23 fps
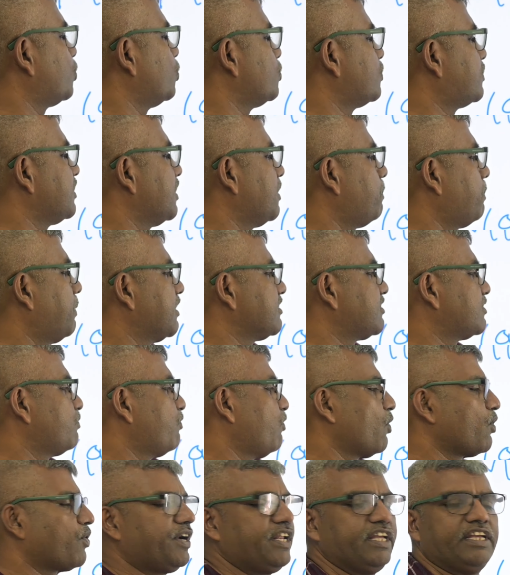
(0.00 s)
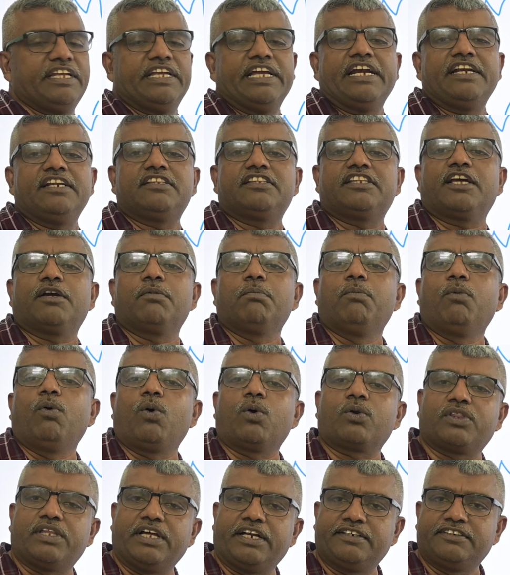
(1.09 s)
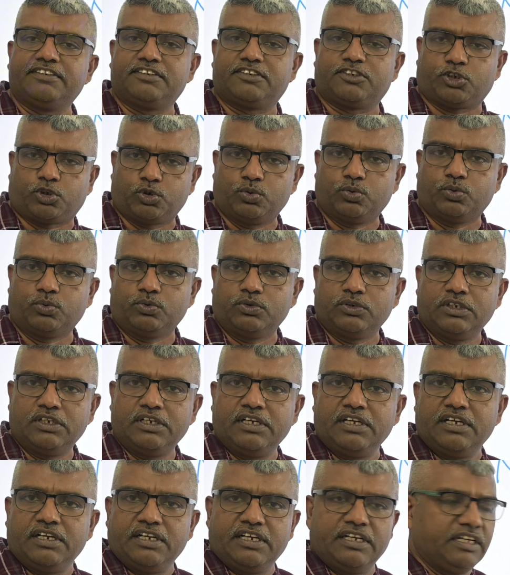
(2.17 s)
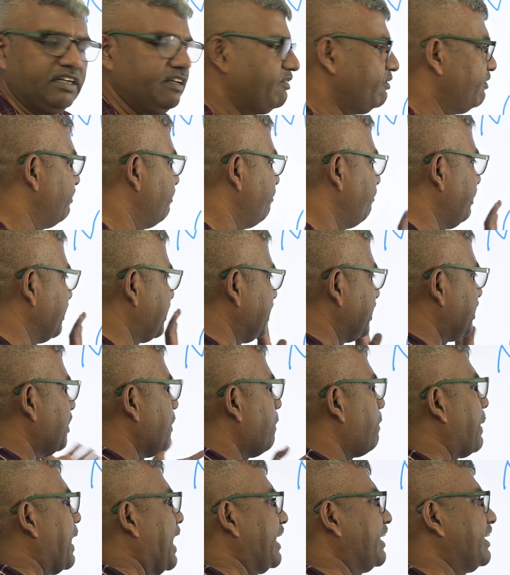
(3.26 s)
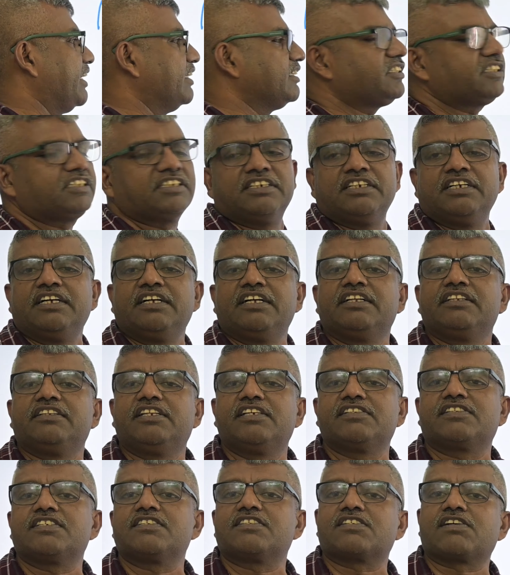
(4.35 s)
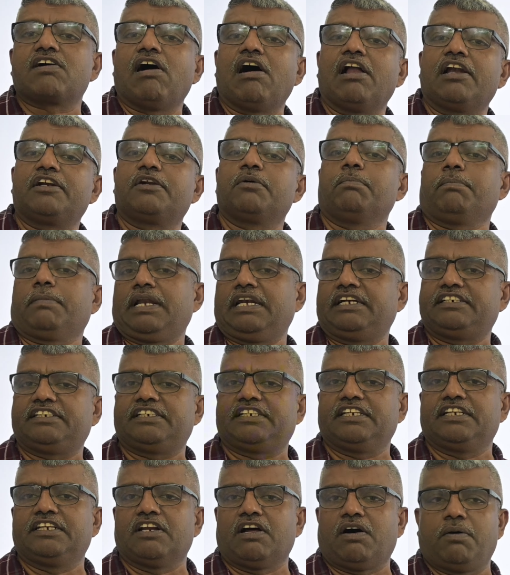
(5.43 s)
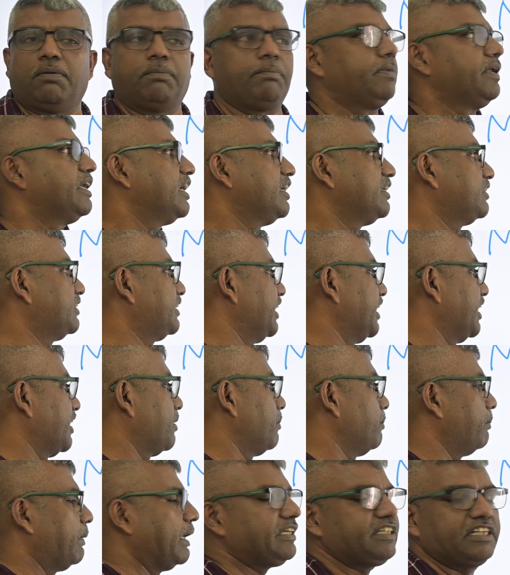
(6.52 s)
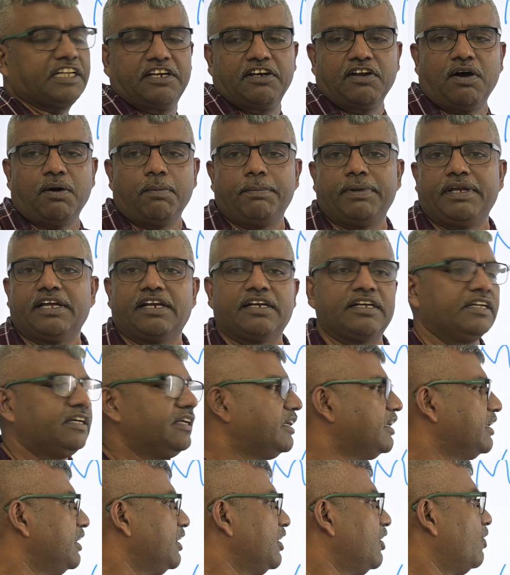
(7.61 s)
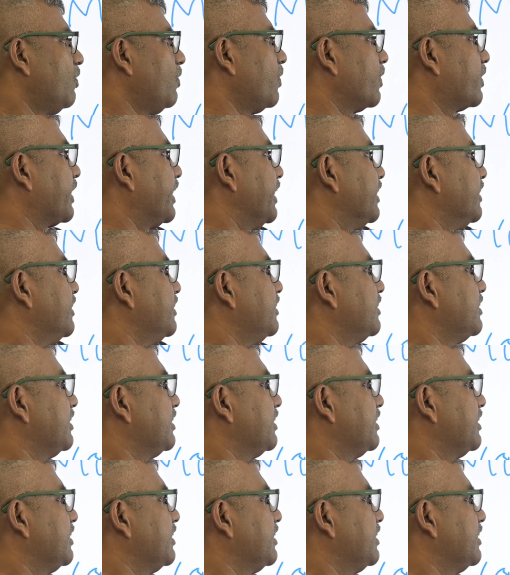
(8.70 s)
2c plus 4d, anything more than 2 within the bracket, this is called multinomial theorem. Multinomial. Okay,